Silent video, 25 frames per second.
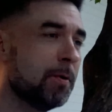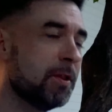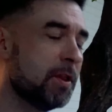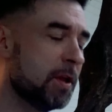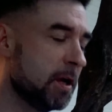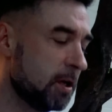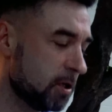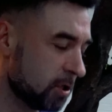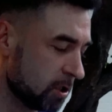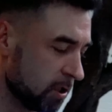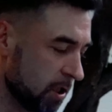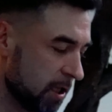you,
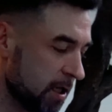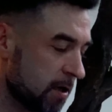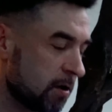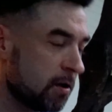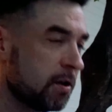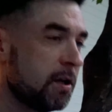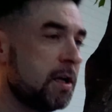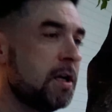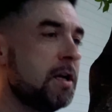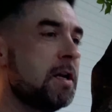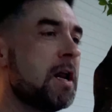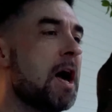but there's
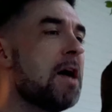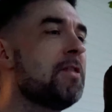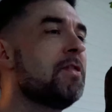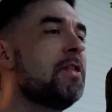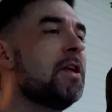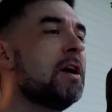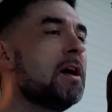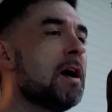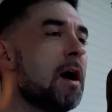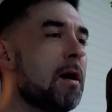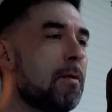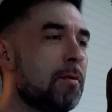literally
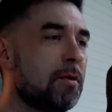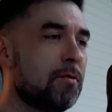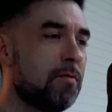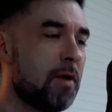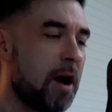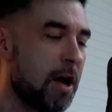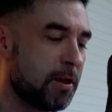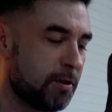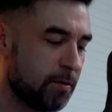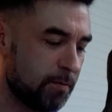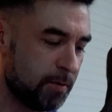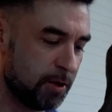nothing I would
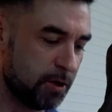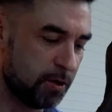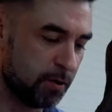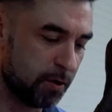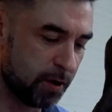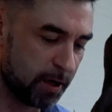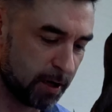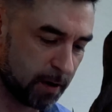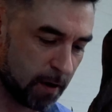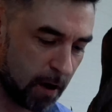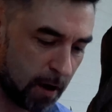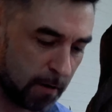rather be
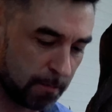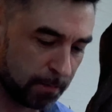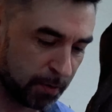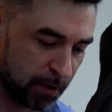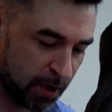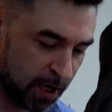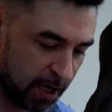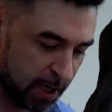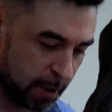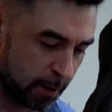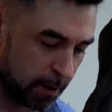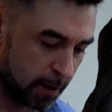doing on
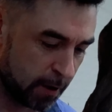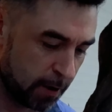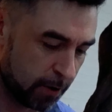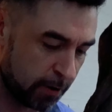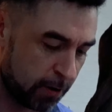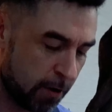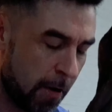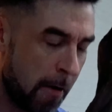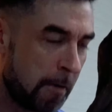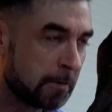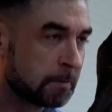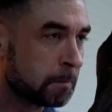planet
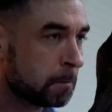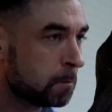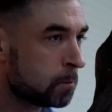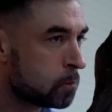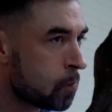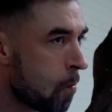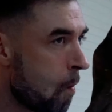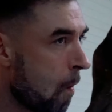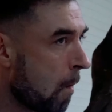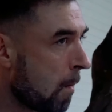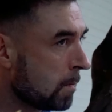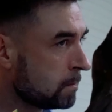Earth
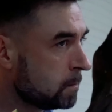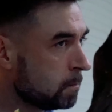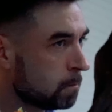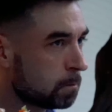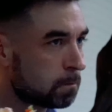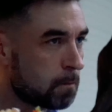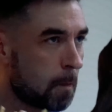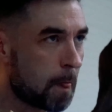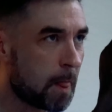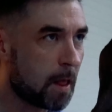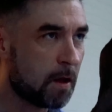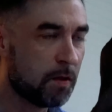
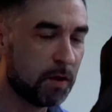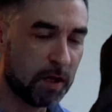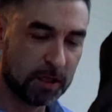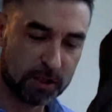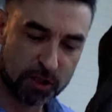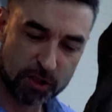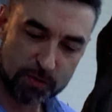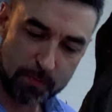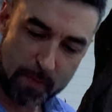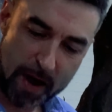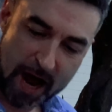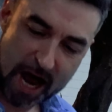
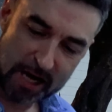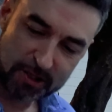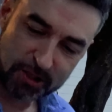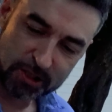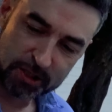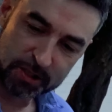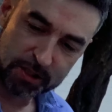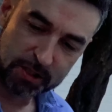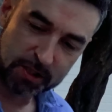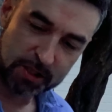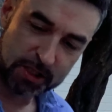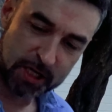than
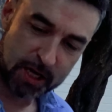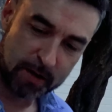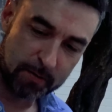smashing these